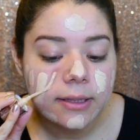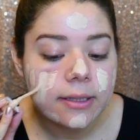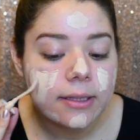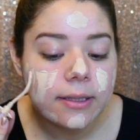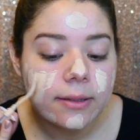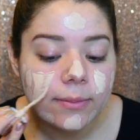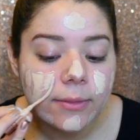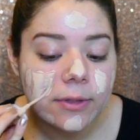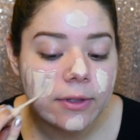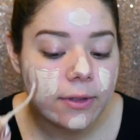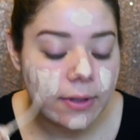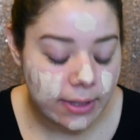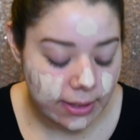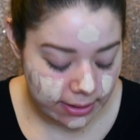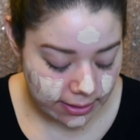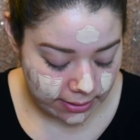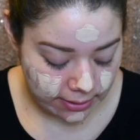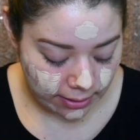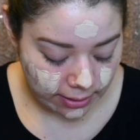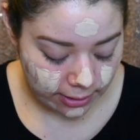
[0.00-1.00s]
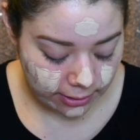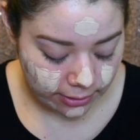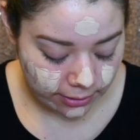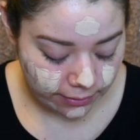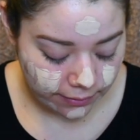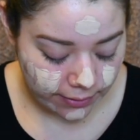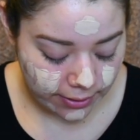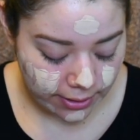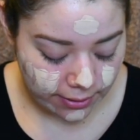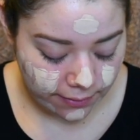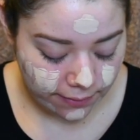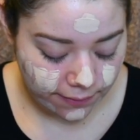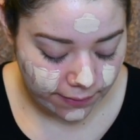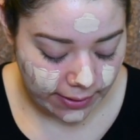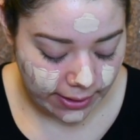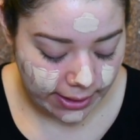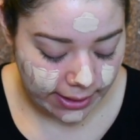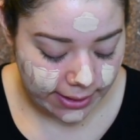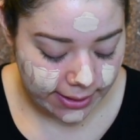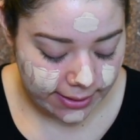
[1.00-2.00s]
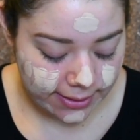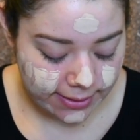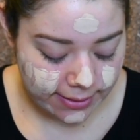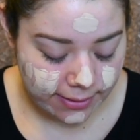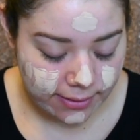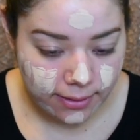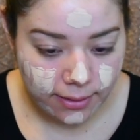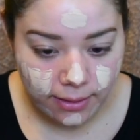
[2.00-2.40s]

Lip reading: smooth this all over the face.